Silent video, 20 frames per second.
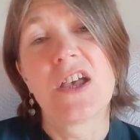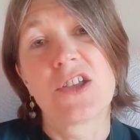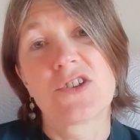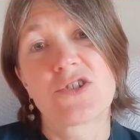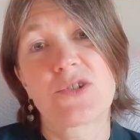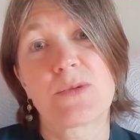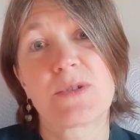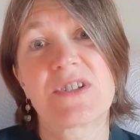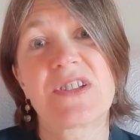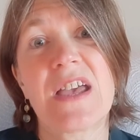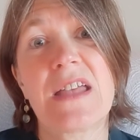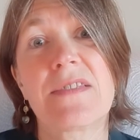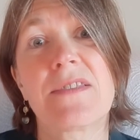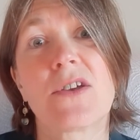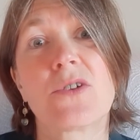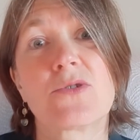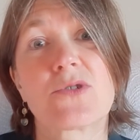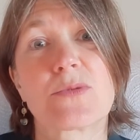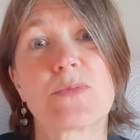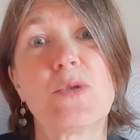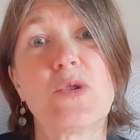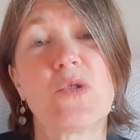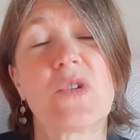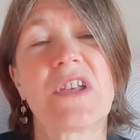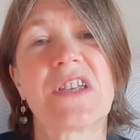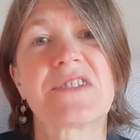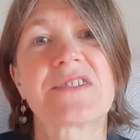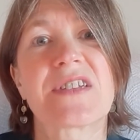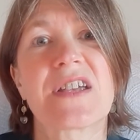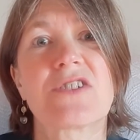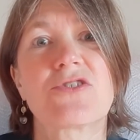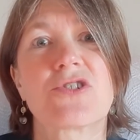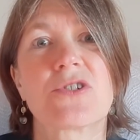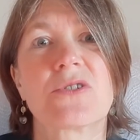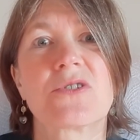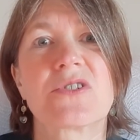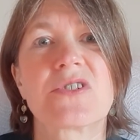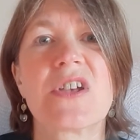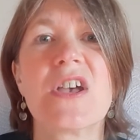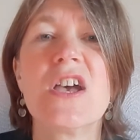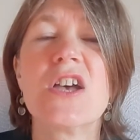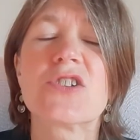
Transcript: to attend those morning sessions.